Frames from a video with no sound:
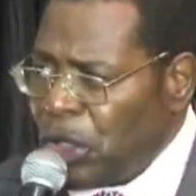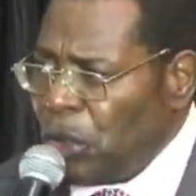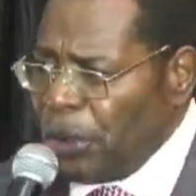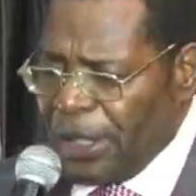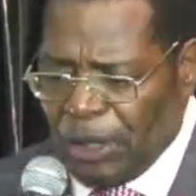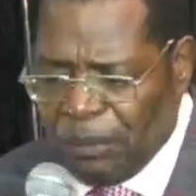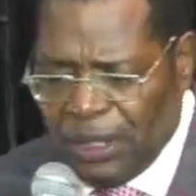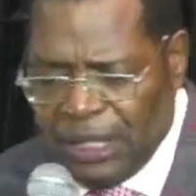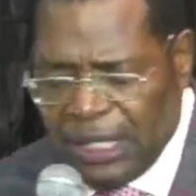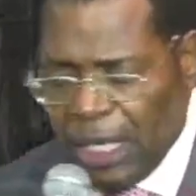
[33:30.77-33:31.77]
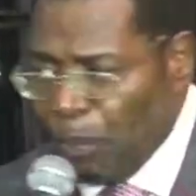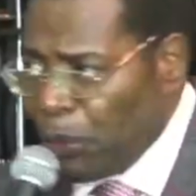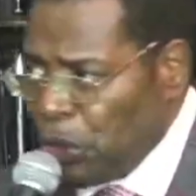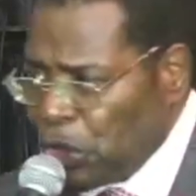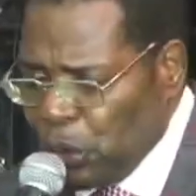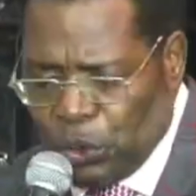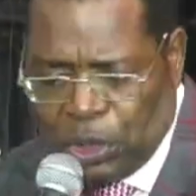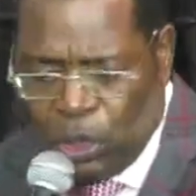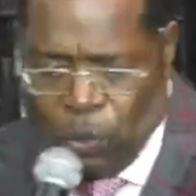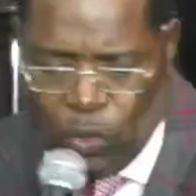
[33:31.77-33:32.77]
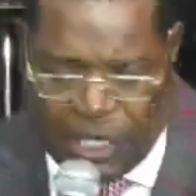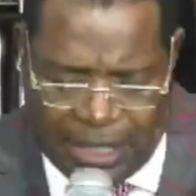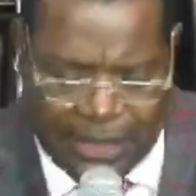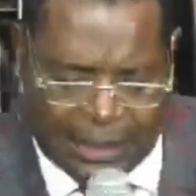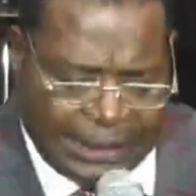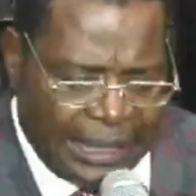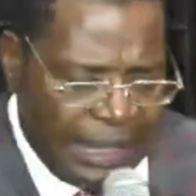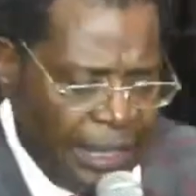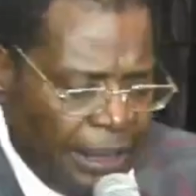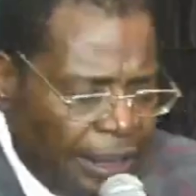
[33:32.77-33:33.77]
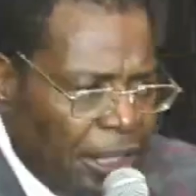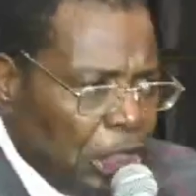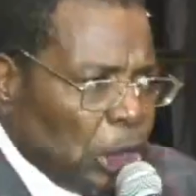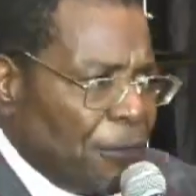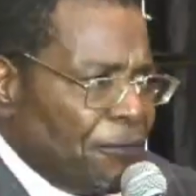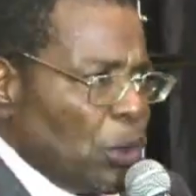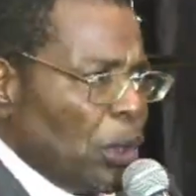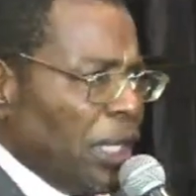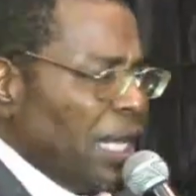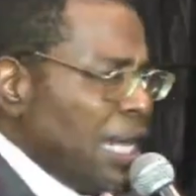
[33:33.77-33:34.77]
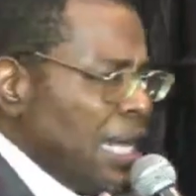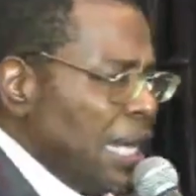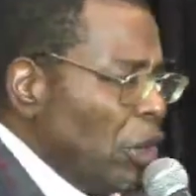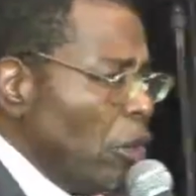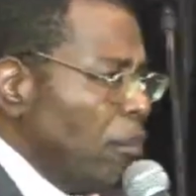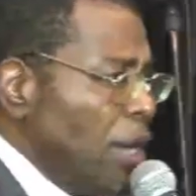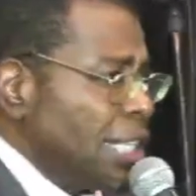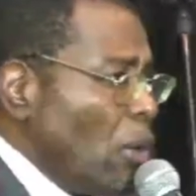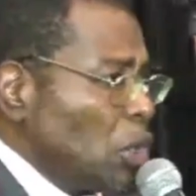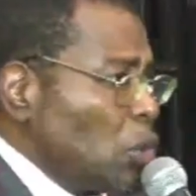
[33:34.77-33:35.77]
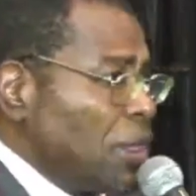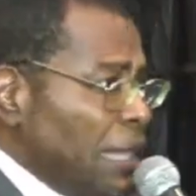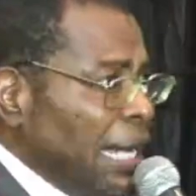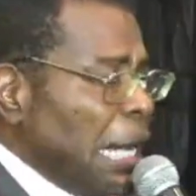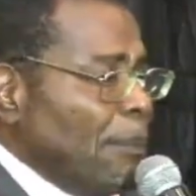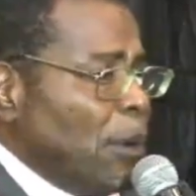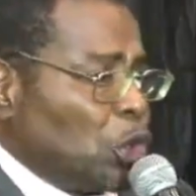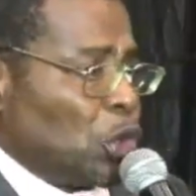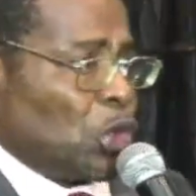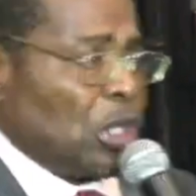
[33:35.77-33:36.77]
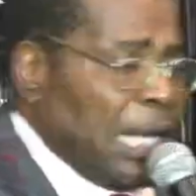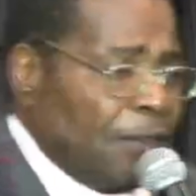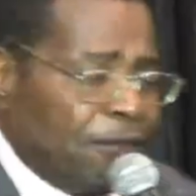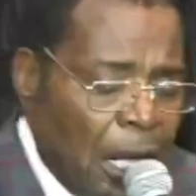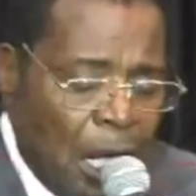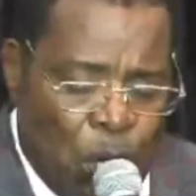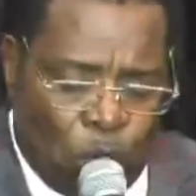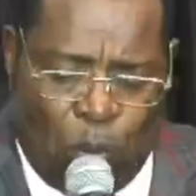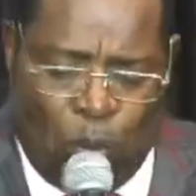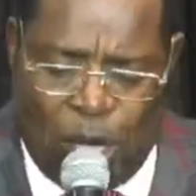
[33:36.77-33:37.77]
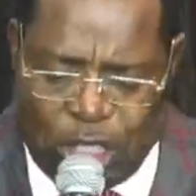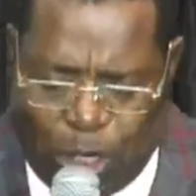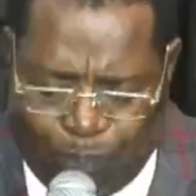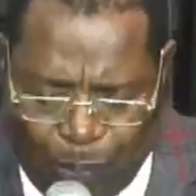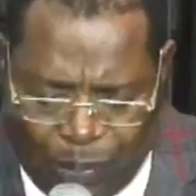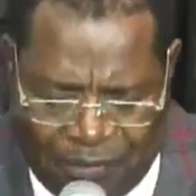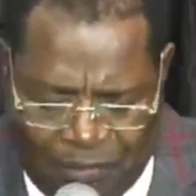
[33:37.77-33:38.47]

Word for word: you and me and brought you into the world, each of you in here, no matter what you think about yourself, no matter what people have